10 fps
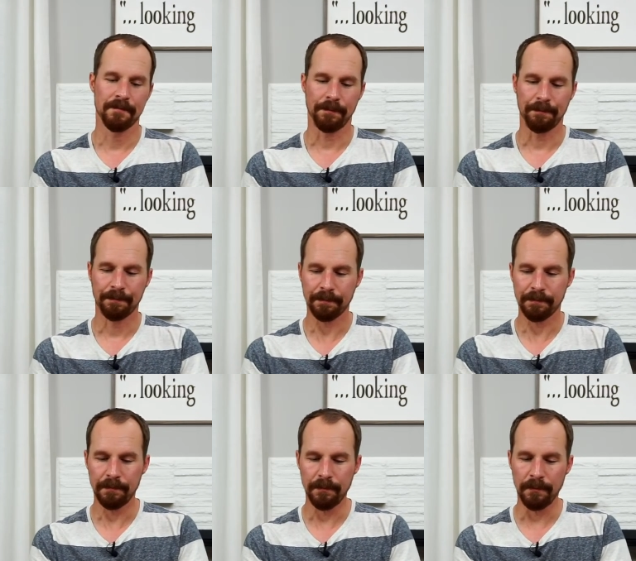
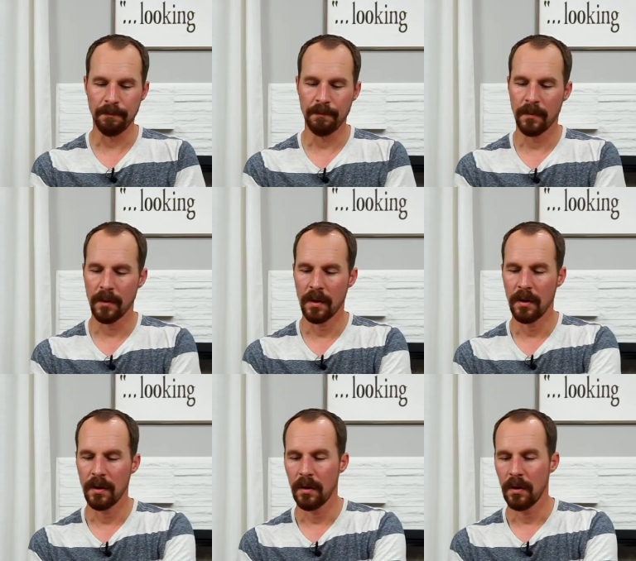
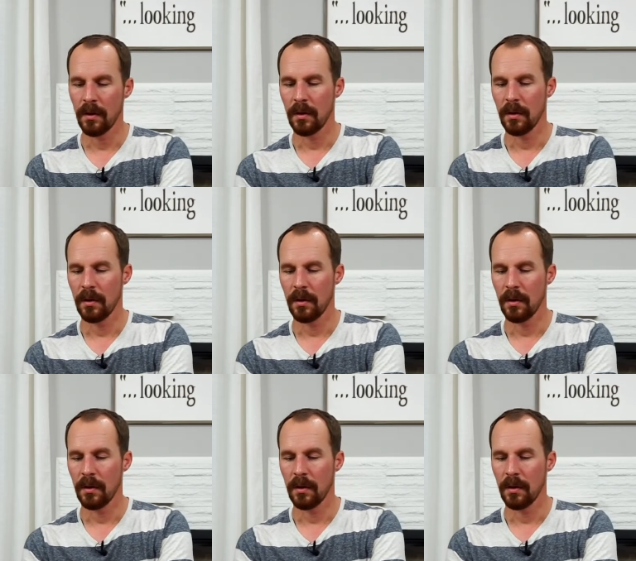(no one is talking)